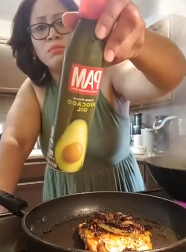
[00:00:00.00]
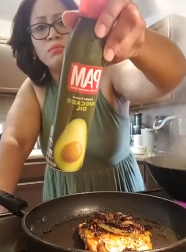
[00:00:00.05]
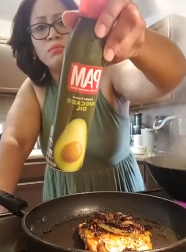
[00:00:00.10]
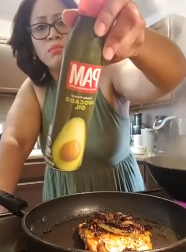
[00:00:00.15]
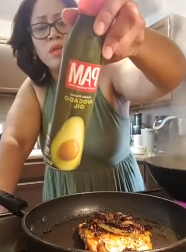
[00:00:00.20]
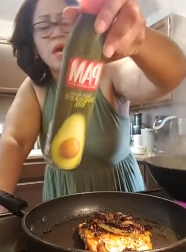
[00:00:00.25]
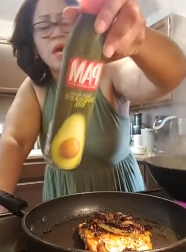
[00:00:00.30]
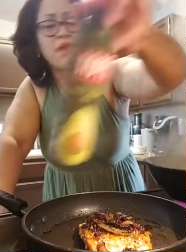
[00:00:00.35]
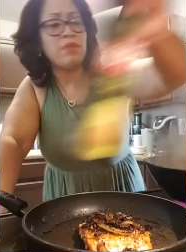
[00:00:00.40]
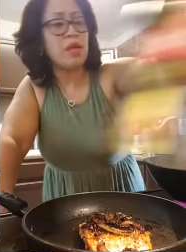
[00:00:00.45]

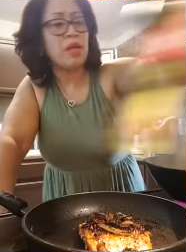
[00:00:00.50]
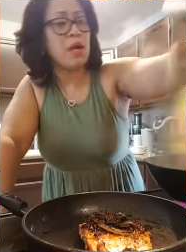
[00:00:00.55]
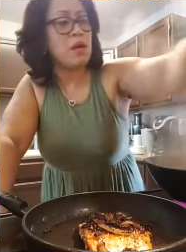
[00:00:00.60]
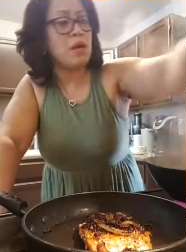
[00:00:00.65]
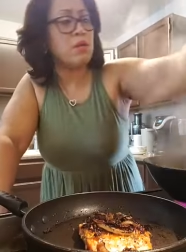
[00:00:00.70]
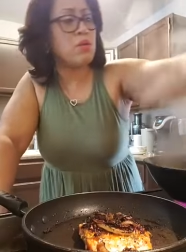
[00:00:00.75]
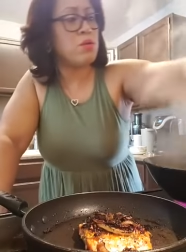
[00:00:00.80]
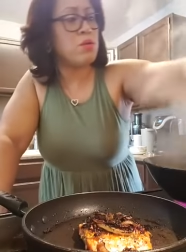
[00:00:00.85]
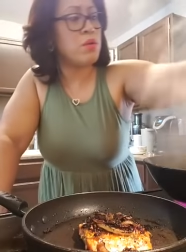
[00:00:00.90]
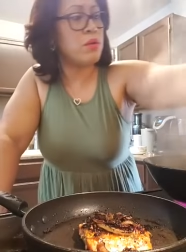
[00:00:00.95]
the
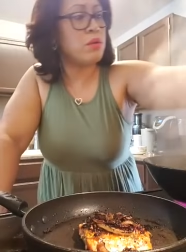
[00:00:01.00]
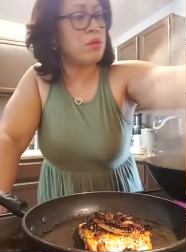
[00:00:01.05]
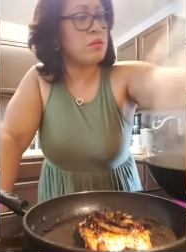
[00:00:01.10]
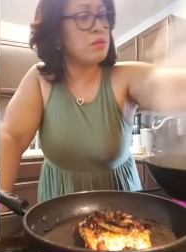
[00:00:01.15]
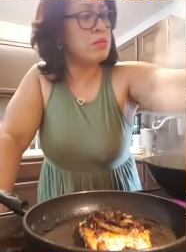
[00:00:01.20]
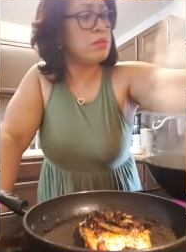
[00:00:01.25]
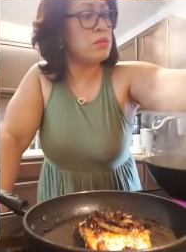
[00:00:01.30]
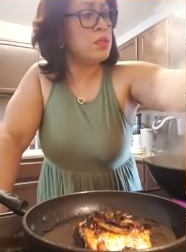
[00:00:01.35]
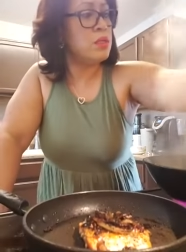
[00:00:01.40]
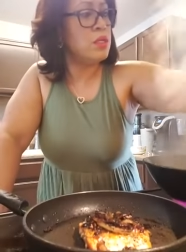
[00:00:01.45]
avocado oil.
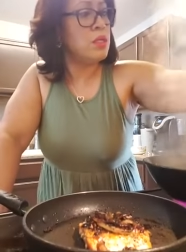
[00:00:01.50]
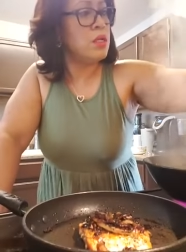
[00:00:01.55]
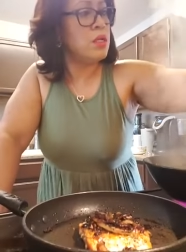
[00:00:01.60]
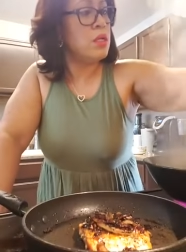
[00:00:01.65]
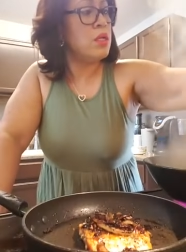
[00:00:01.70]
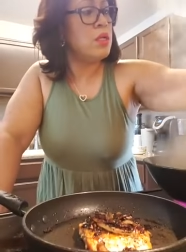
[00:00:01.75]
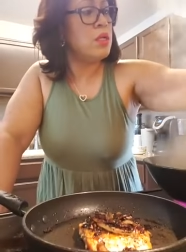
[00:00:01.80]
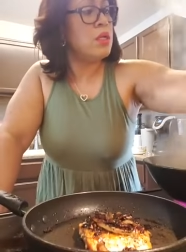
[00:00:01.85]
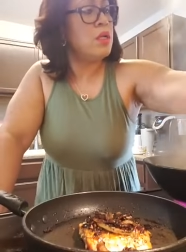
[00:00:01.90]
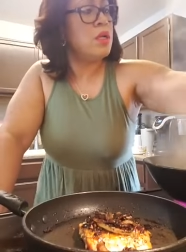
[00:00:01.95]

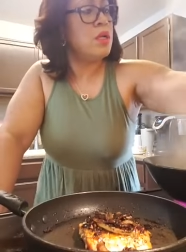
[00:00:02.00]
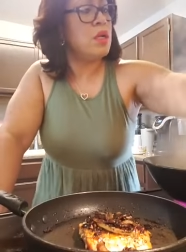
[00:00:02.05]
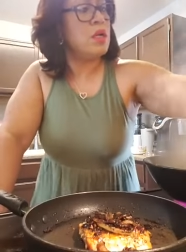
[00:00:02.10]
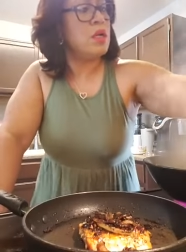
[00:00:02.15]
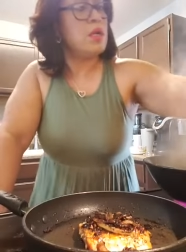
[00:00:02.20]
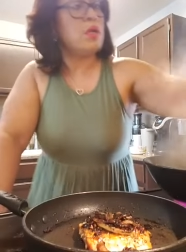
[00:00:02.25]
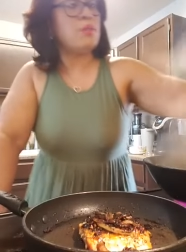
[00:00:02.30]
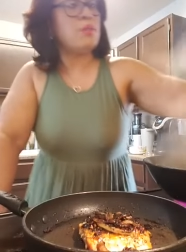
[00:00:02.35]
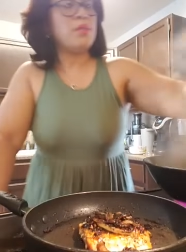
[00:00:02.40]
Um,